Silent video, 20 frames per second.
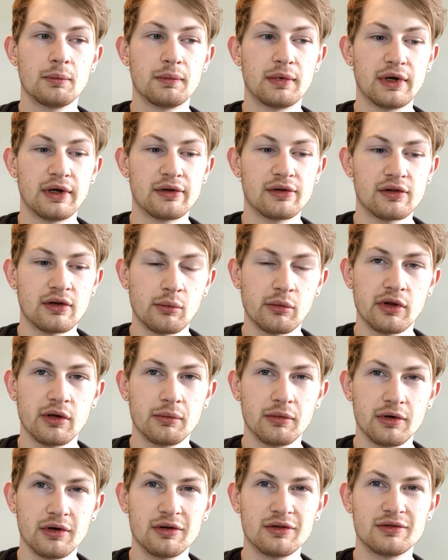but some of
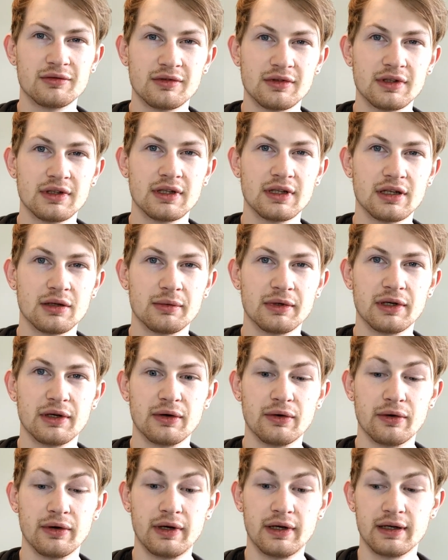them are a little bit
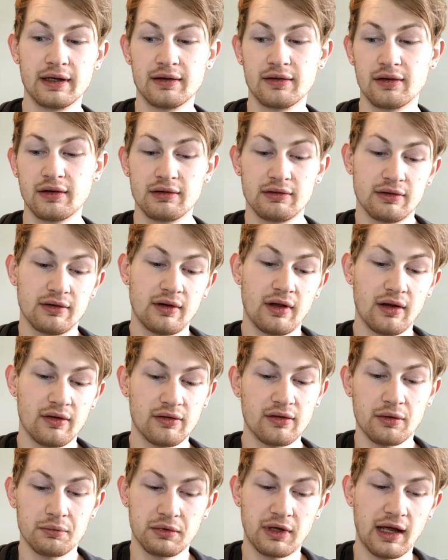annoying in
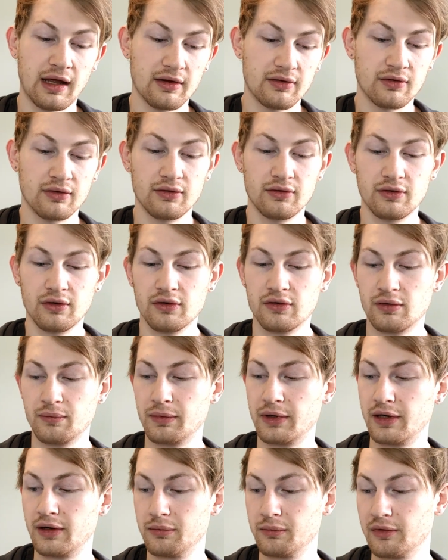some cases due to
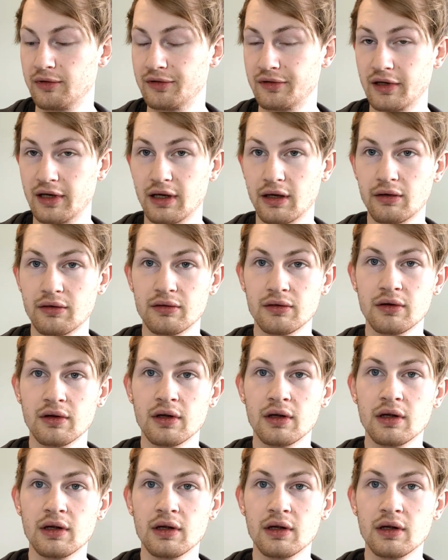my own mistakes.